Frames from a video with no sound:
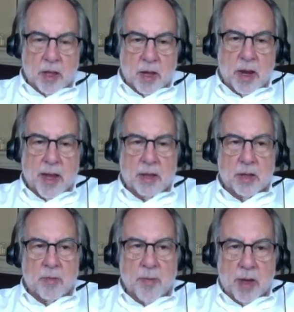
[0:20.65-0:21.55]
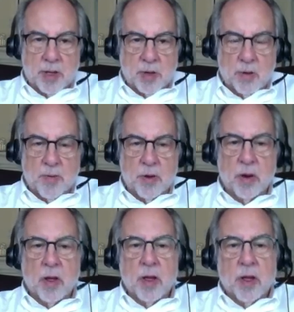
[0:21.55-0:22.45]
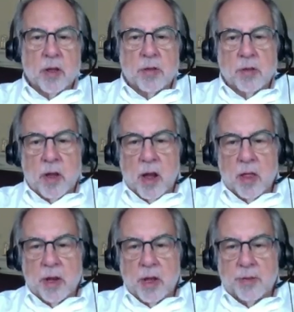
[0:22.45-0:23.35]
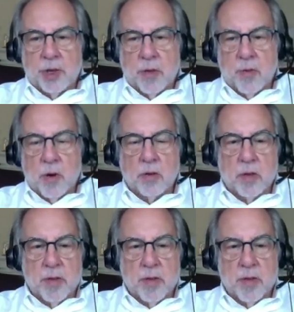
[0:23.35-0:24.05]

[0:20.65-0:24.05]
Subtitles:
connect Passover to the holiday of Shavuot.